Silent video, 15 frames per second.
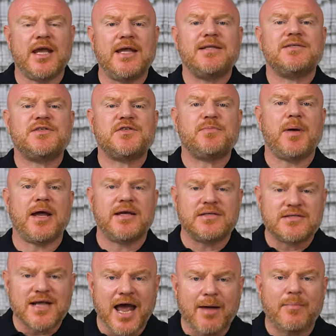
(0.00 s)
in
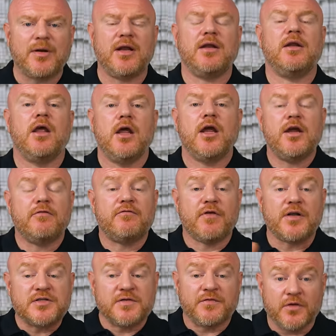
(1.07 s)
space happening in
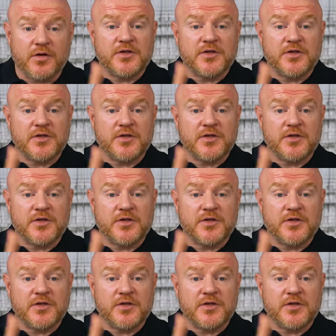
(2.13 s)
front of you.